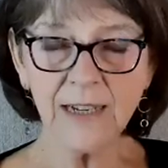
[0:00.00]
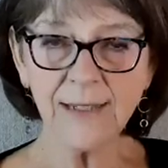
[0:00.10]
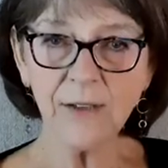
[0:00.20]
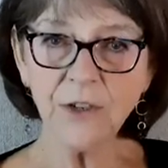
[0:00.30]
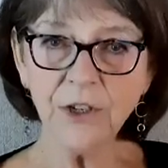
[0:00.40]
As
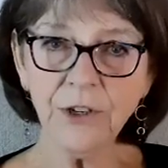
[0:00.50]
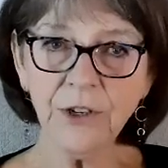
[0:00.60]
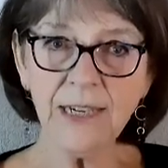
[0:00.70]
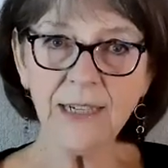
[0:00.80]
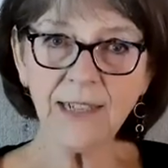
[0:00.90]
soon as you
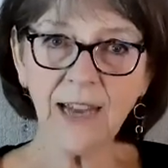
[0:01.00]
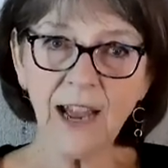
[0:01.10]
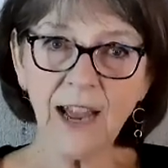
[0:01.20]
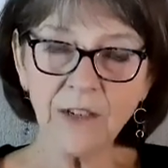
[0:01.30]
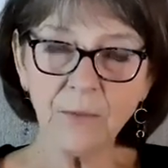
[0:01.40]
can
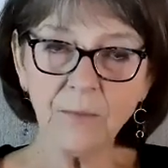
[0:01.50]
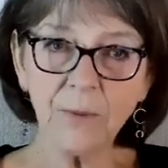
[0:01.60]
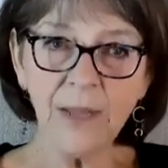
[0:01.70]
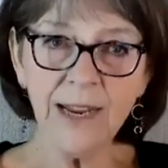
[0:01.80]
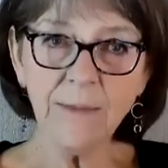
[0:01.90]
attach
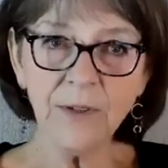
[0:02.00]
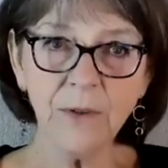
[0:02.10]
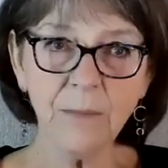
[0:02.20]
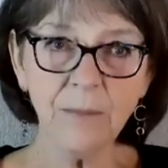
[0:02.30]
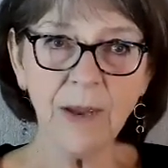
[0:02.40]
blame
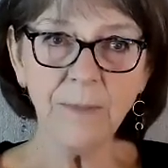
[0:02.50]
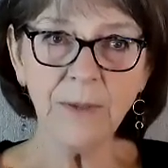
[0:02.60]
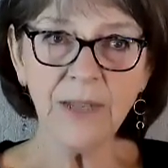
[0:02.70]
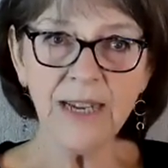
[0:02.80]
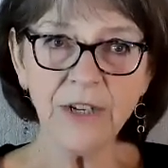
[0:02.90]
to a
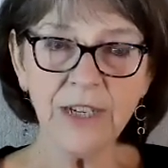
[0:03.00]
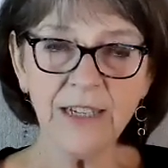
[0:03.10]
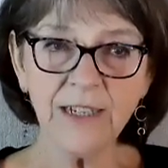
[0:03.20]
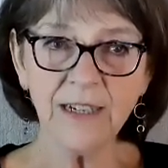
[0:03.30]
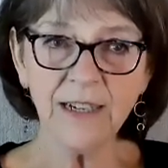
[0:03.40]

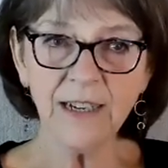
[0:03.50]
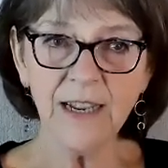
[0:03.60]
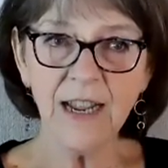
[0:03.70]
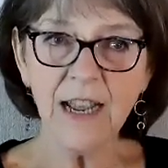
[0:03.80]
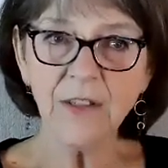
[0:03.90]
population,
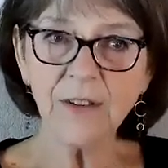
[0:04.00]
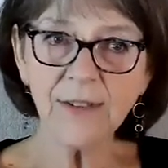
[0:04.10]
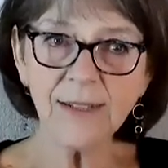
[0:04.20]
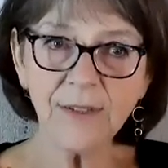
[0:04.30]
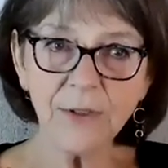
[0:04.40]
there's
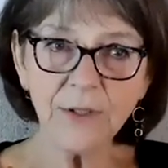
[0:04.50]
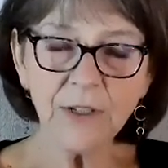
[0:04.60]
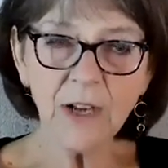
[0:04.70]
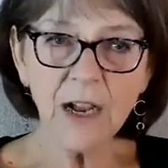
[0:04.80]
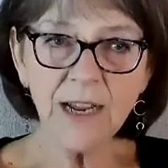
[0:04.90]
a
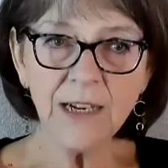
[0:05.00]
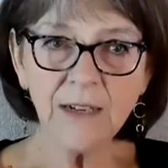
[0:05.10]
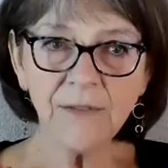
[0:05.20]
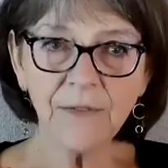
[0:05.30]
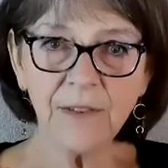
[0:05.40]
certain kind
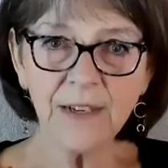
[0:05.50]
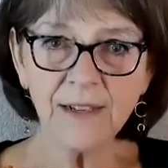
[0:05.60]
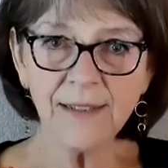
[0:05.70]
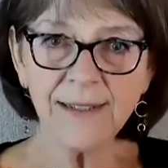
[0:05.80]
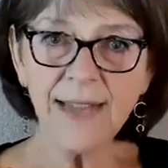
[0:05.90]
of
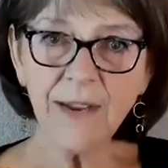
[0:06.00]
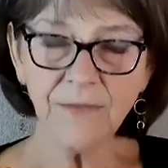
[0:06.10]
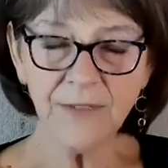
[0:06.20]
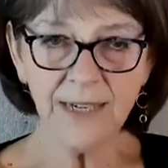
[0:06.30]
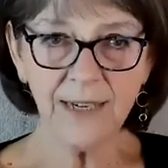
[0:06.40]

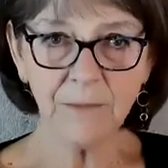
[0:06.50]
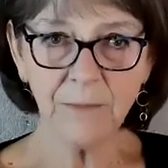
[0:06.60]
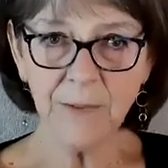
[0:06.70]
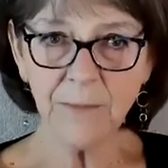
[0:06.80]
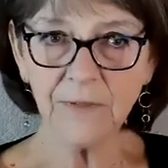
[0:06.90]
safety
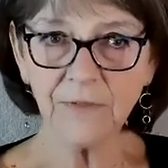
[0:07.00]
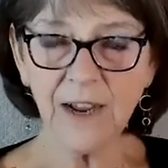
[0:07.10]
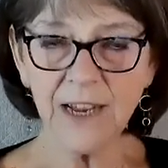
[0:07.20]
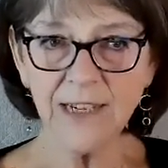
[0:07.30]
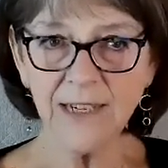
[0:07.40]
people
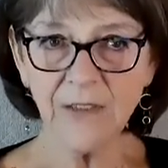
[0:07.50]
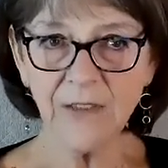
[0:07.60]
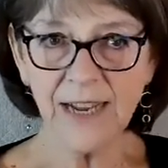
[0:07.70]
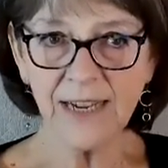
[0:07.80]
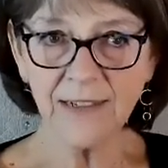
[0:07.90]
find in
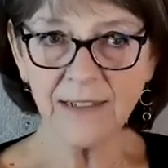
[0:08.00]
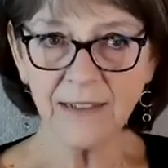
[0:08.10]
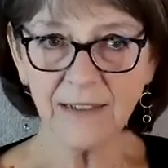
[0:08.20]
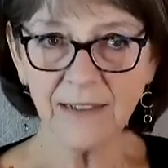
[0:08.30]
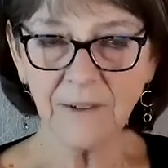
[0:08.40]
that.
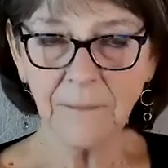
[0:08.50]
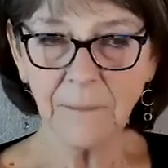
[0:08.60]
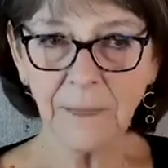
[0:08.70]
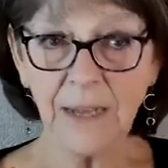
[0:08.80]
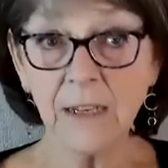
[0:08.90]

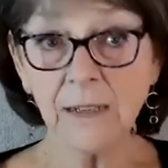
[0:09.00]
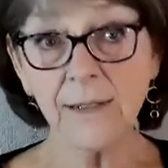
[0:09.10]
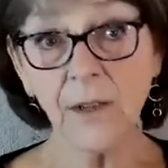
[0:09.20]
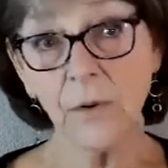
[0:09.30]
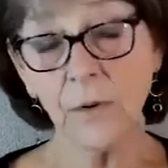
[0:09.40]

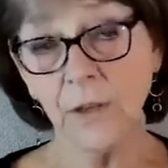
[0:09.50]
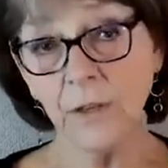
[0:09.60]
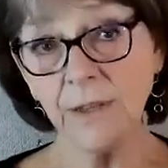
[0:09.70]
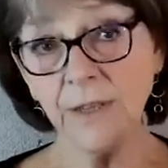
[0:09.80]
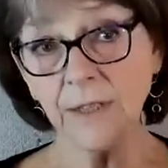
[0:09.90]
So
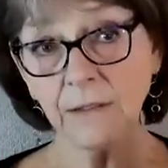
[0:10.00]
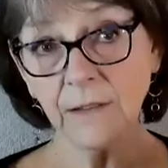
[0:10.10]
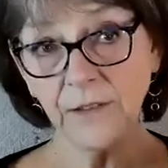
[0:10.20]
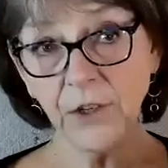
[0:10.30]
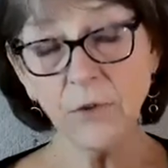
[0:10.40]
the
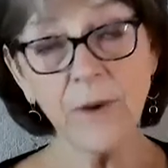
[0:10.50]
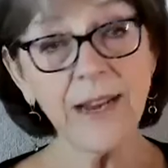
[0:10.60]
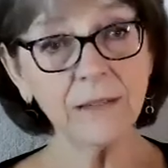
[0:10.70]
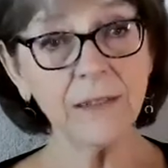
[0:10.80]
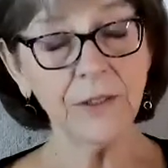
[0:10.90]

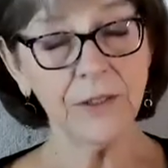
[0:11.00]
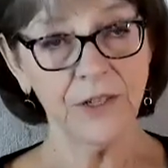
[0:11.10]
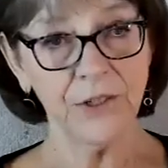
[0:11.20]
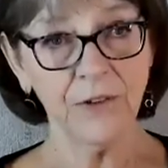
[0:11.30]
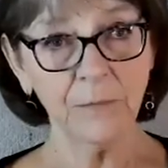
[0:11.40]
great
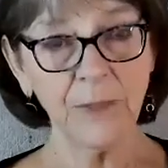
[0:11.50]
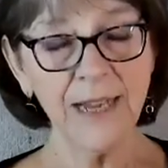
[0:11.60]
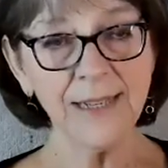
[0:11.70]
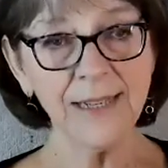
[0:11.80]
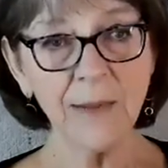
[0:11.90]
literature of
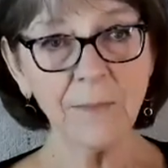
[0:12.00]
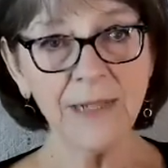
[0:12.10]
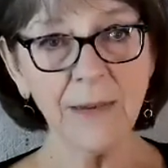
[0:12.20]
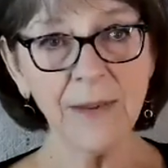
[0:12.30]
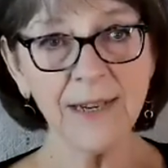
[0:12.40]
plagues and
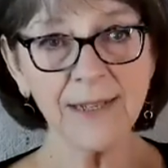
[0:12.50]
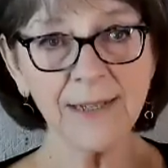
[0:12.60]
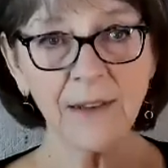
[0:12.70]
epidemics